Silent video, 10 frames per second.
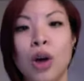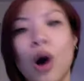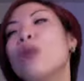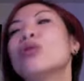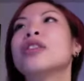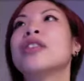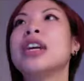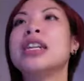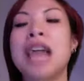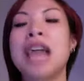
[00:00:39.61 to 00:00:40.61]
got hold of
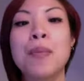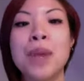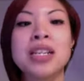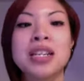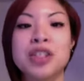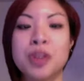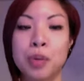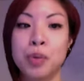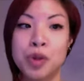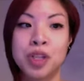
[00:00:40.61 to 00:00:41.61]
this and made it into
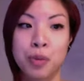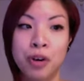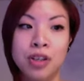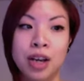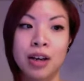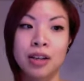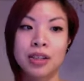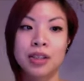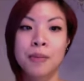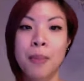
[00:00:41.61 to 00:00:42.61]
a beauty product.